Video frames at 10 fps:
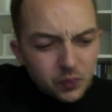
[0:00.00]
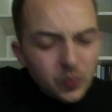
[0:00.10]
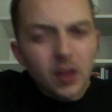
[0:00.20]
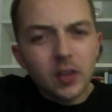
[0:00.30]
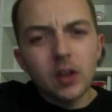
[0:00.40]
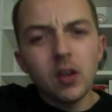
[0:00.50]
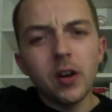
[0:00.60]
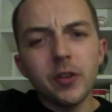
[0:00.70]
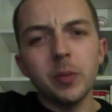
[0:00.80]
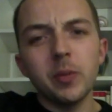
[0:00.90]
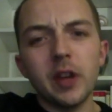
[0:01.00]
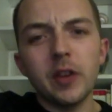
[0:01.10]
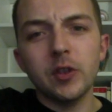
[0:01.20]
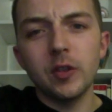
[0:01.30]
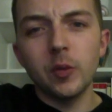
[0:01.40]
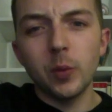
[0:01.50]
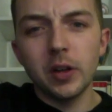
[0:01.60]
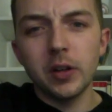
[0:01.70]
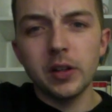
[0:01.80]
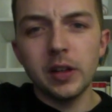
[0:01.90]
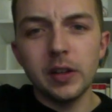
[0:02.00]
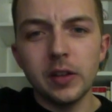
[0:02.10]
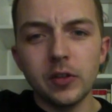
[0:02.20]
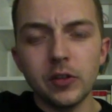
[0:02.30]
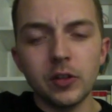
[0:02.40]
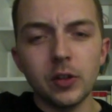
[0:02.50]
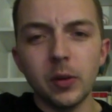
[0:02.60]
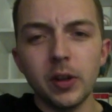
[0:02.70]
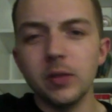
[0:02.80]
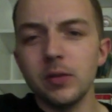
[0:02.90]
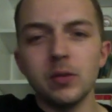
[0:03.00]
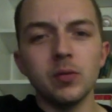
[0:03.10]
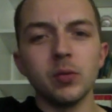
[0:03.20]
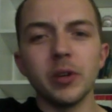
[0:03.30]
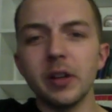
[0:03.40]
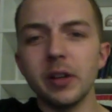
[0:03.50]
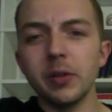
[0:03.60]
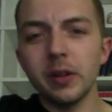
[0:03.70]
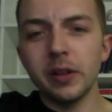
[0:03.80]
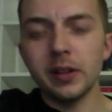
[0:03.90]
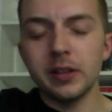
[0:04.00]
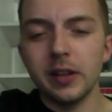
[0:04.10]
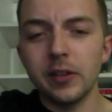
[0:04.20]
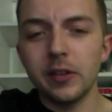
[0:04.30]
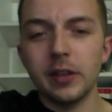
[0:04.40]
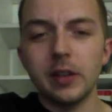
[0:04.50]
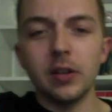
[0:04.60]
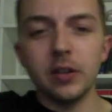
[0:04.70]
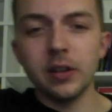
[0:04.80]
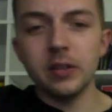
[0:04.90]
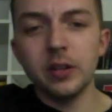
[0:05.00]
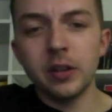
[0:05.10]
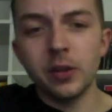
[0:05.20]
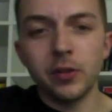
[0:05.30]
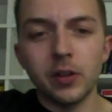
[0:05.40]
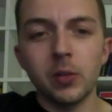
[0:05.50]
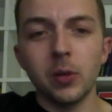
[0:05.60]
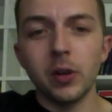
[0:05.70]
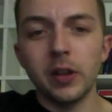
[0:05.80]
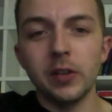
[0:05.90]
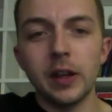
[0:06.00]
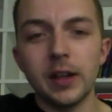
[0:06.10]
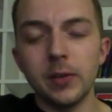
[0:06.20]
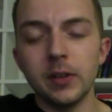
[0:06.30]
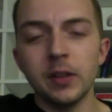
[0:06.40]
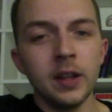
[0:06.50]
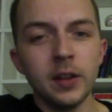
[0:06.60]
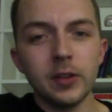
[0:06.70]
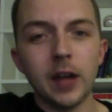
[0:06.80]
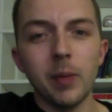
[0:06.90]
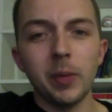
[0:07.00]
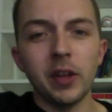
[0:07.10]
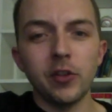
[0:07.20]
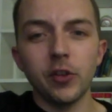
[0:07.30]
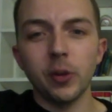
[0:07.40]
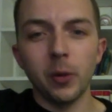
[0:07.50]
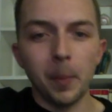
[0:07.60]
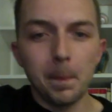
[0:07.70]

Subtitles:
There are some sections where Keith is just going really, really intensely on the acoustic, where he's not even stopping. He's just going.